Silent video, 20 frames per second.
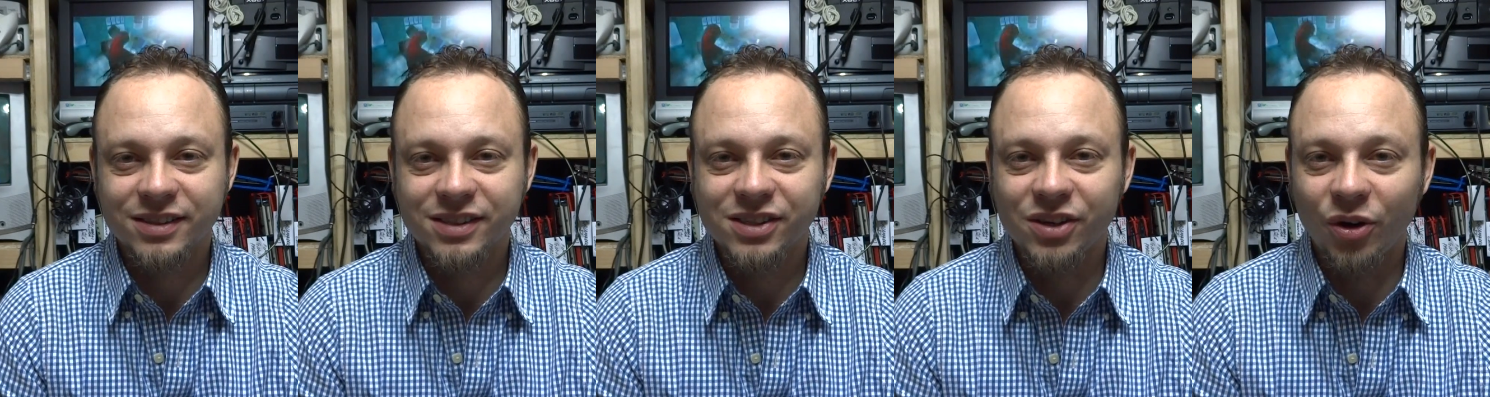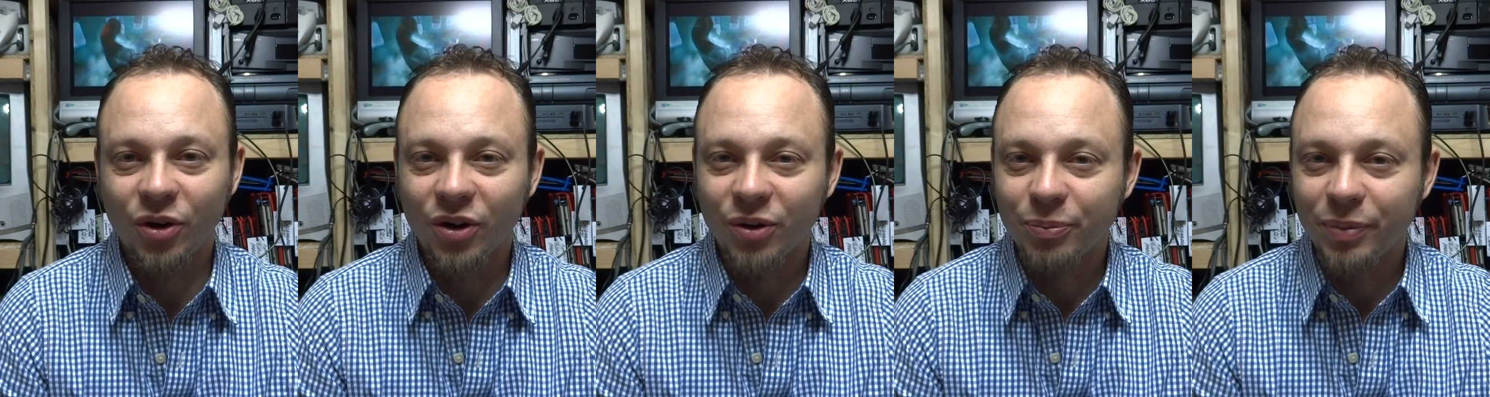
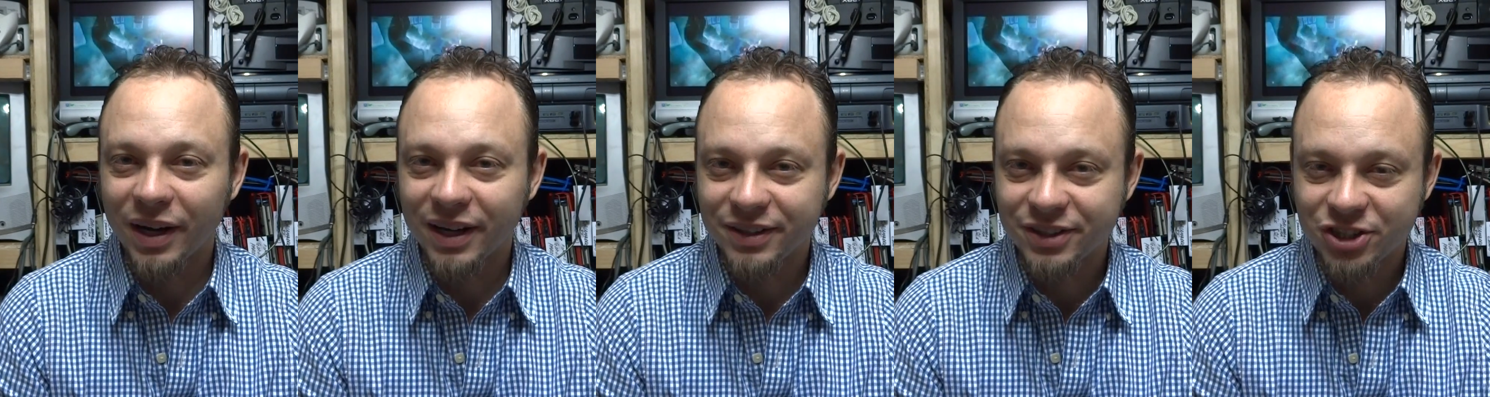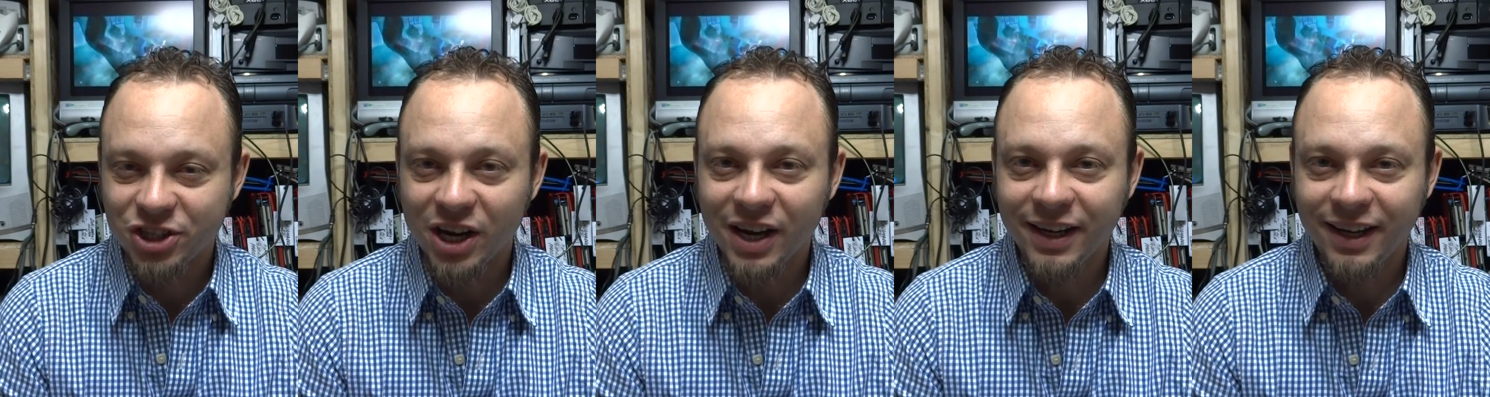So by
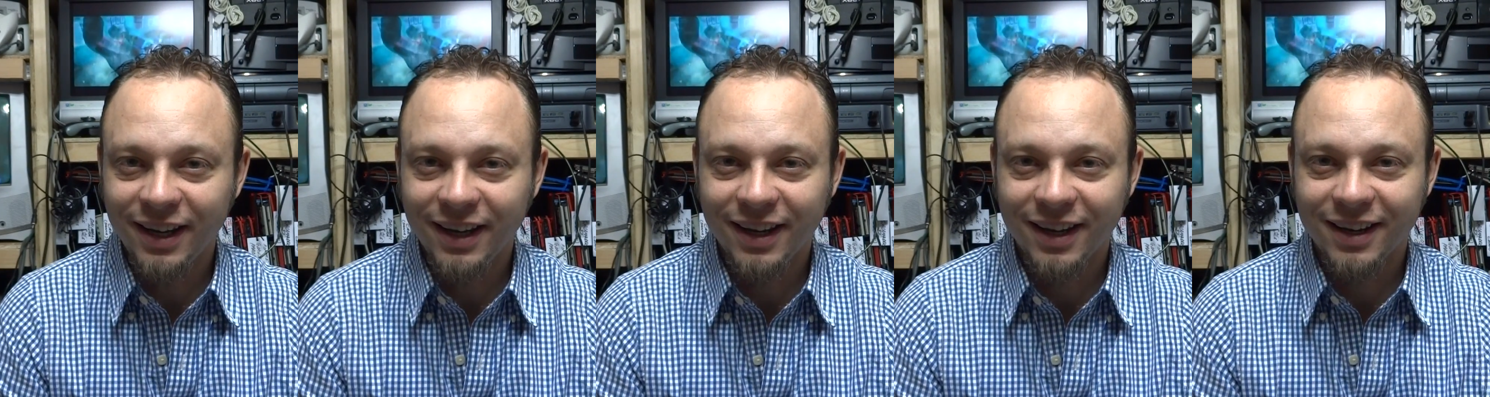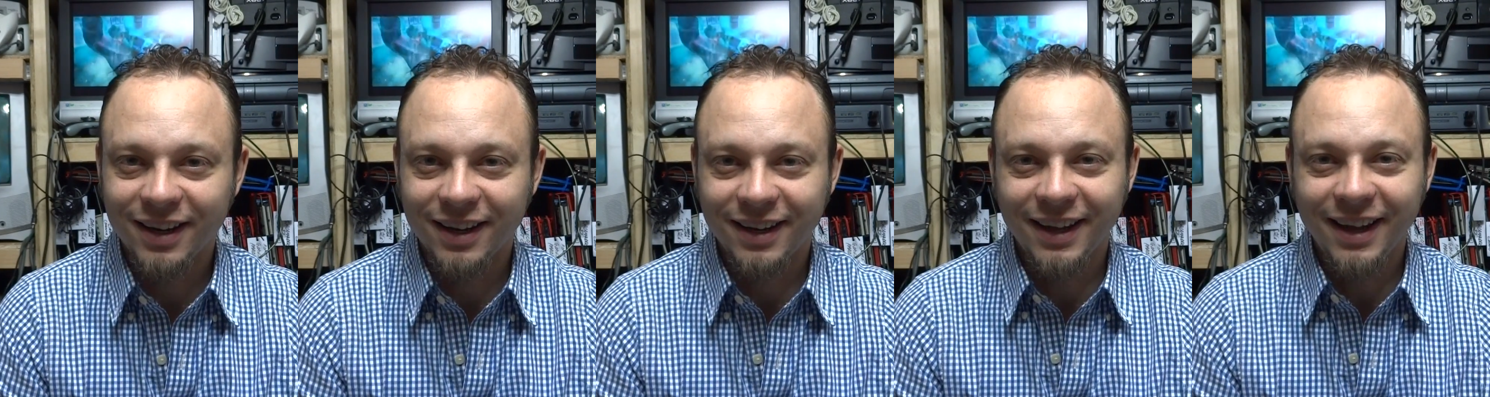checking
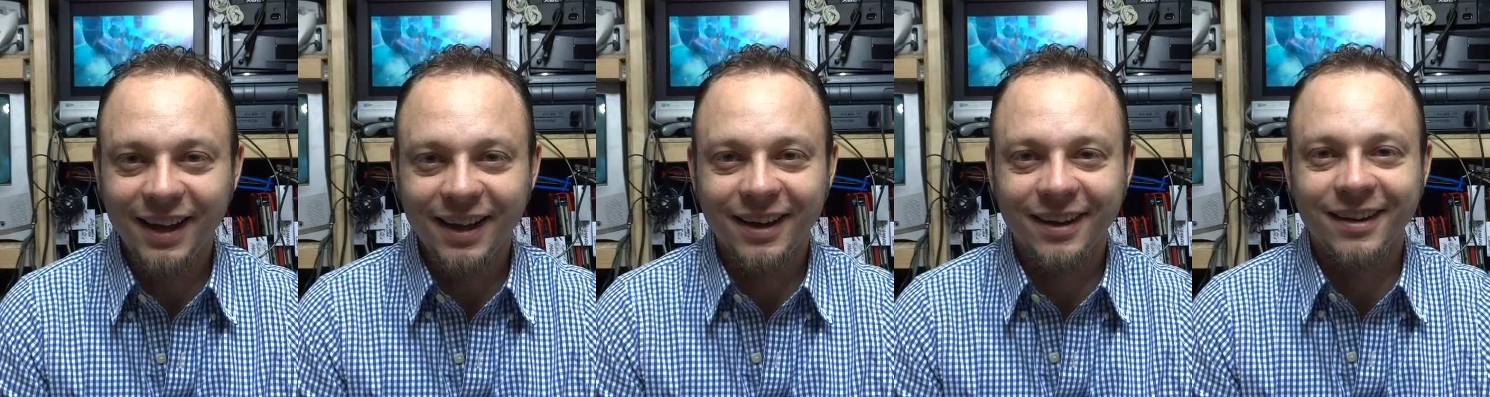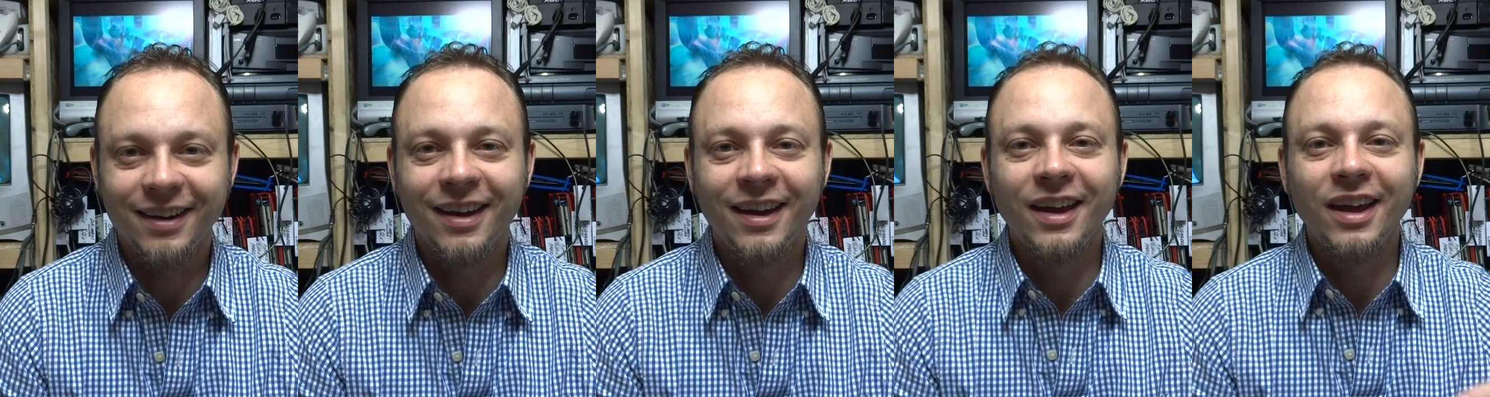it
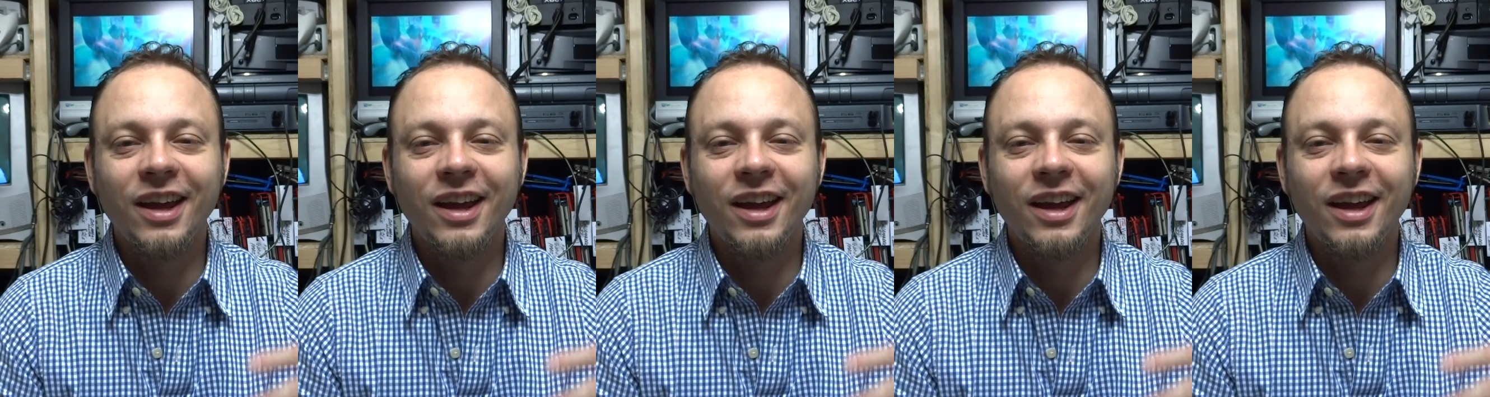again,